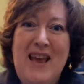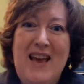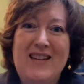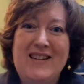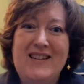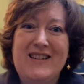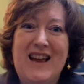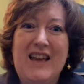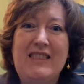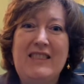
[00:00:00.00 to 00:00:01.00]
And
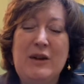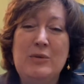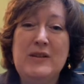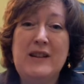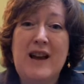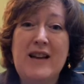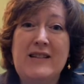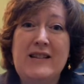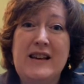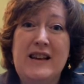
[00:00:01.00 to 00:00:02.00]
I think it was
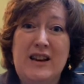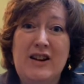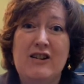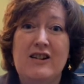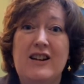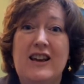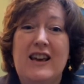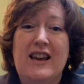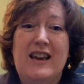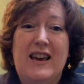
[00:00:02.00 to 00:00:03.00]
nice to hear
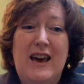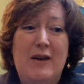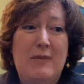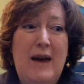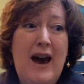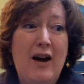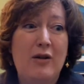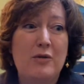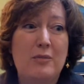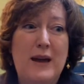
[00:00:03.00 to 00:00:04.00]
um,
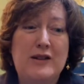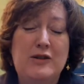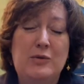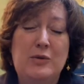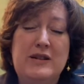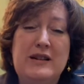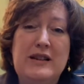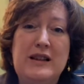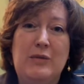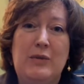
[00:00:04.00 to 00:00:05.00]
how patients were
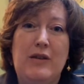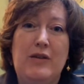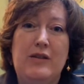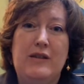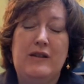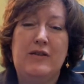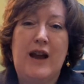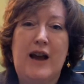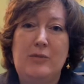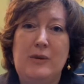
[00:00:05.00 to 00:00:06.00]
dealing with
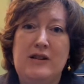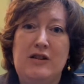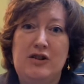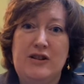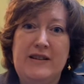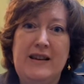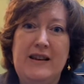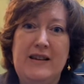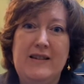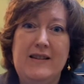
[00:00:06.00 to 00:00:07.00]
different aspects of their
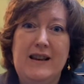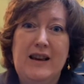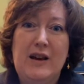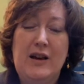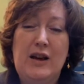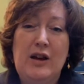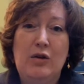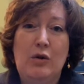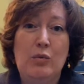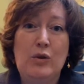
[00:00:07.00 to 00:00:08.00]
disease
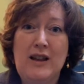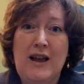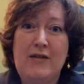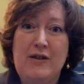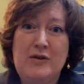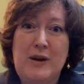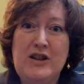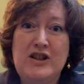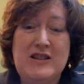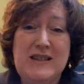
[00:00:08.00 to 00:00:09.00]
in a real life
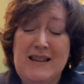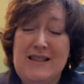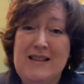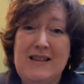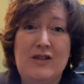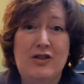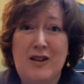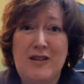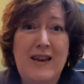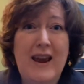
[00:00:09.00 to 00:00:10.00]
situation, just like this. I
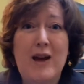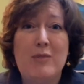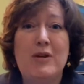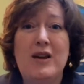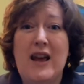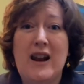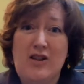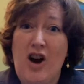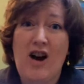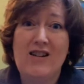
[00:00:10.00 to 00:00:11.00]
turned on the camera and I
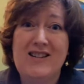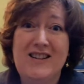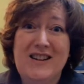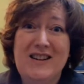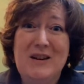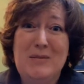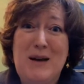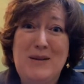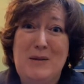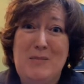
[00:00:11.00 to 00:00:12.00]
talked
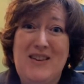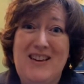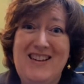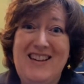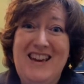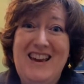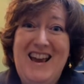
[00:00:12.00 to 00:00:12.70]
about something.